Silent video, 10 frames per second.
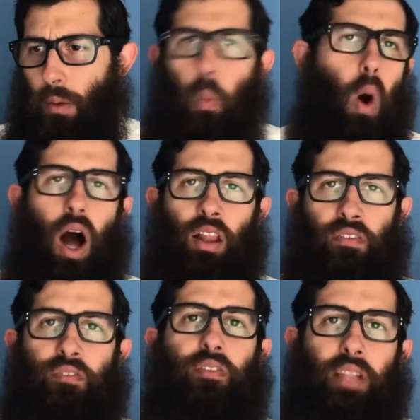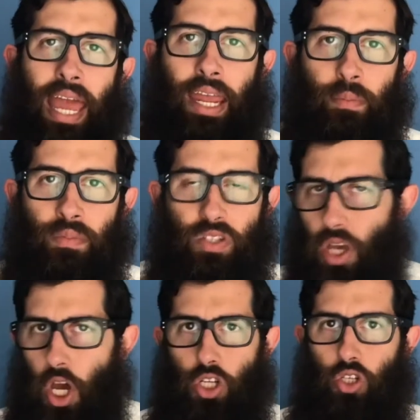wall of flames
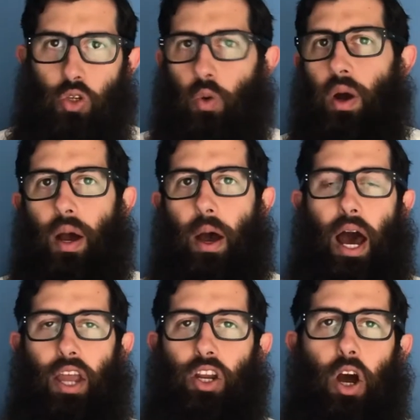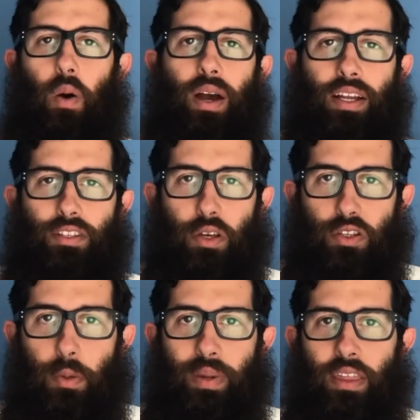to
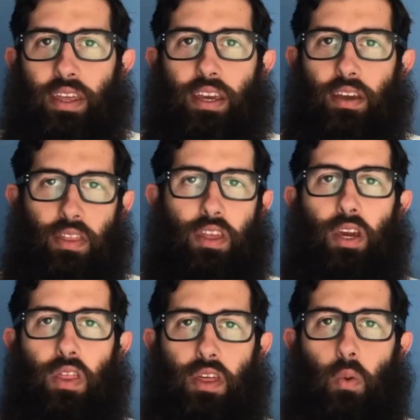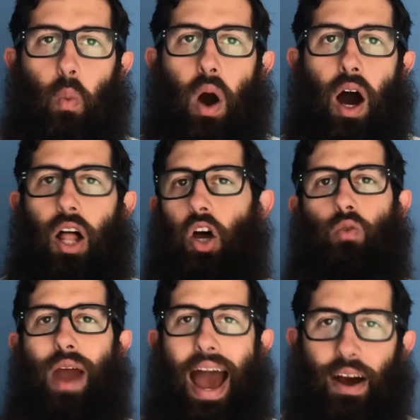be the wall
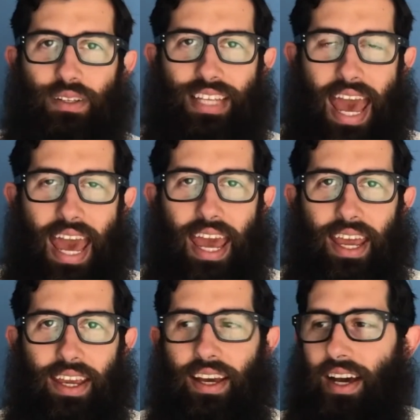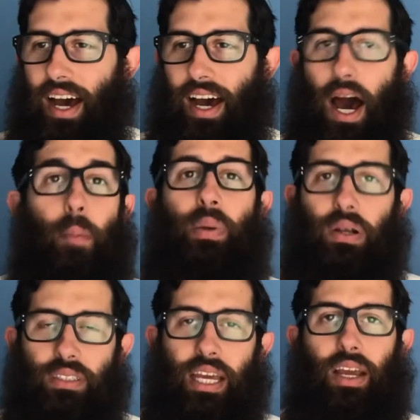around a
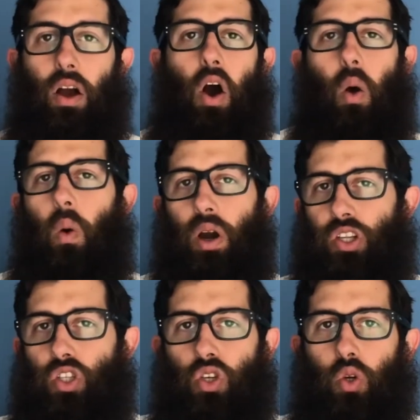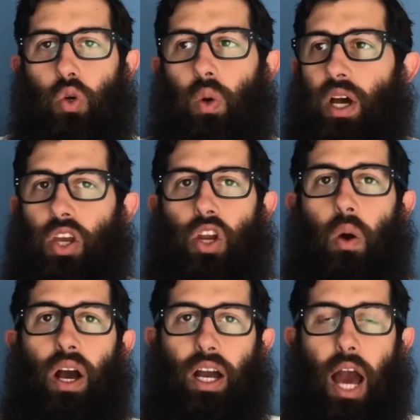building, or to
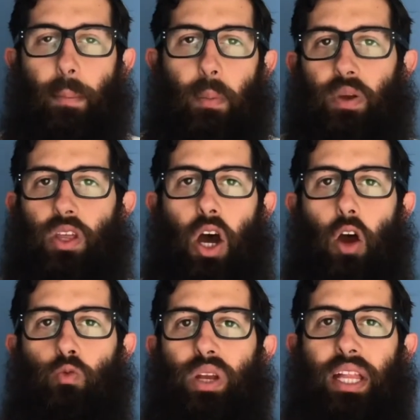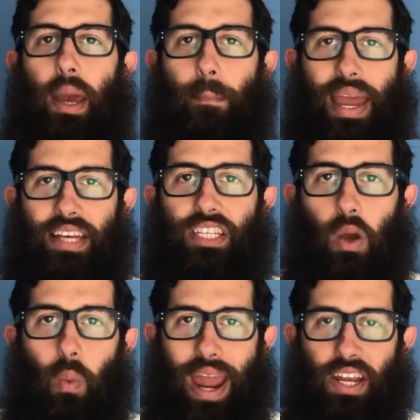come up with a really amazing
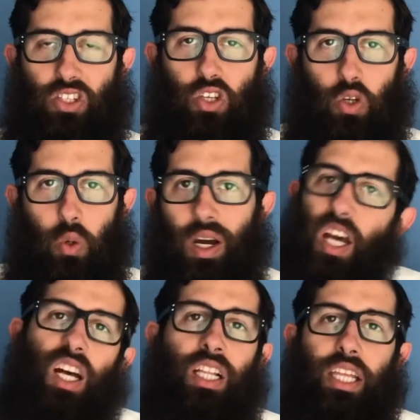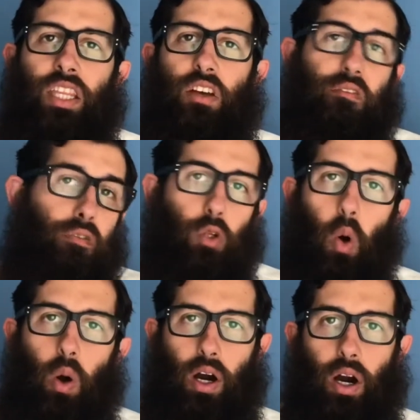way to clean the
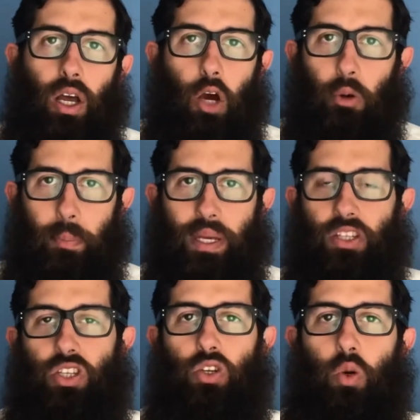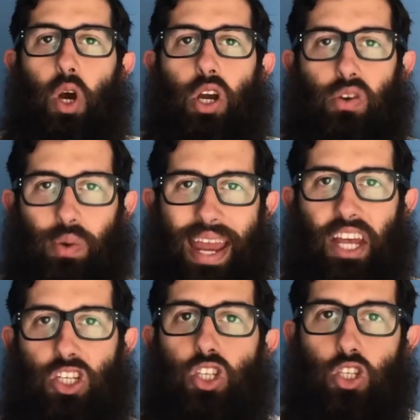floor would be to create a
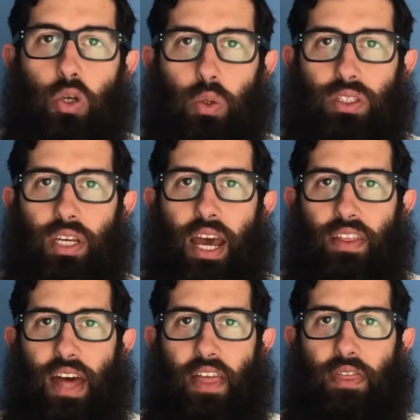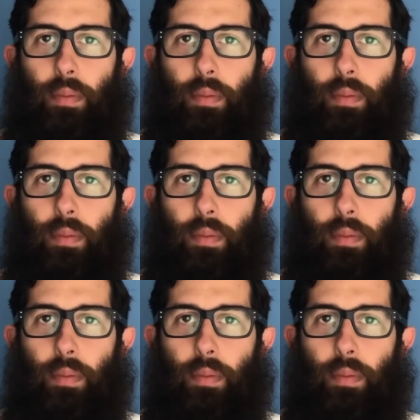suit that the